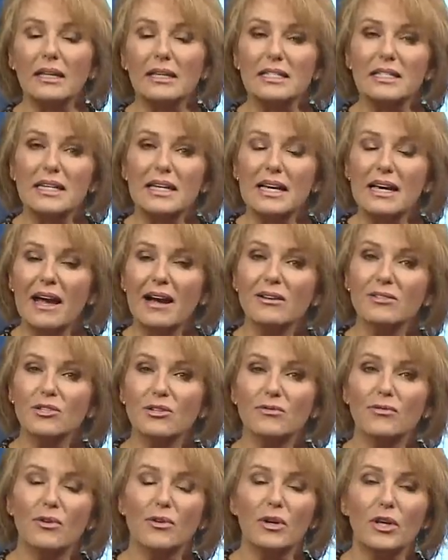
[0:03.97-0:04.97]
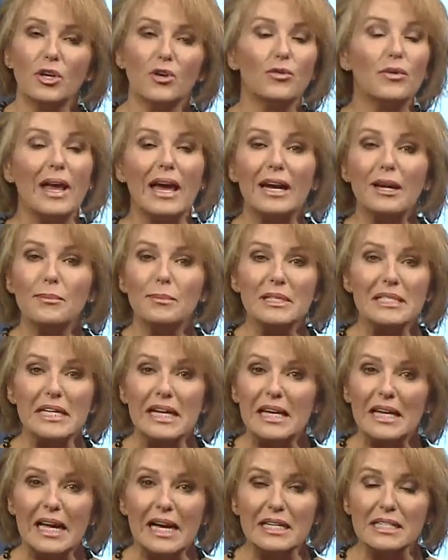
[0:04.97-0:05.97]
The City Council voted
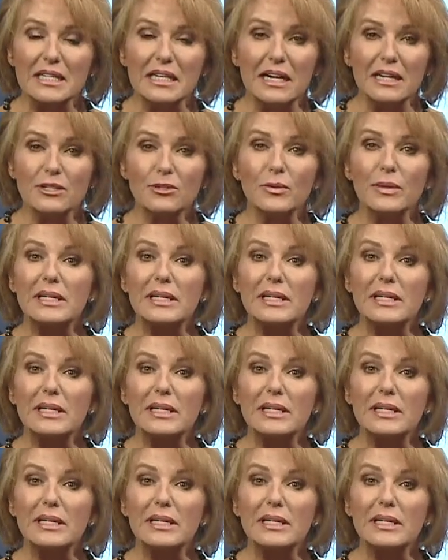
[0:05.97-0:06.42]
unanimously last night to